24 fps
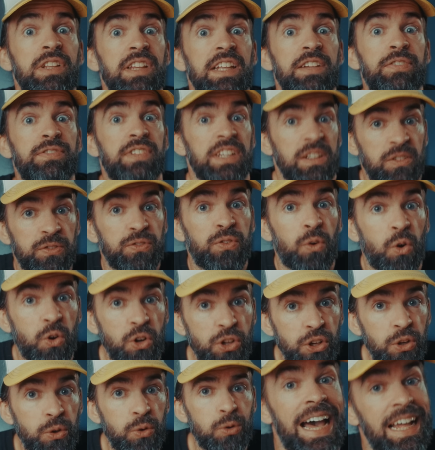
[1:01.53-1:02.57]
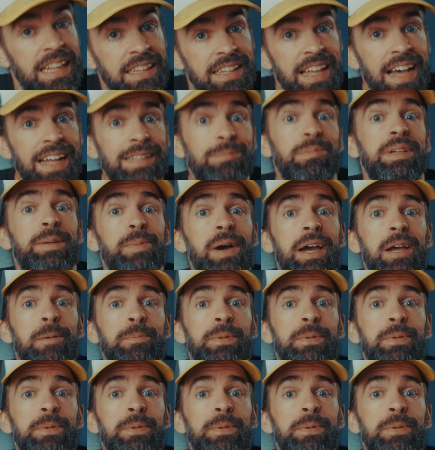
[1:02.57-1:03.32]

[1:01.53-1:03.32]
lifting for you. And that, in my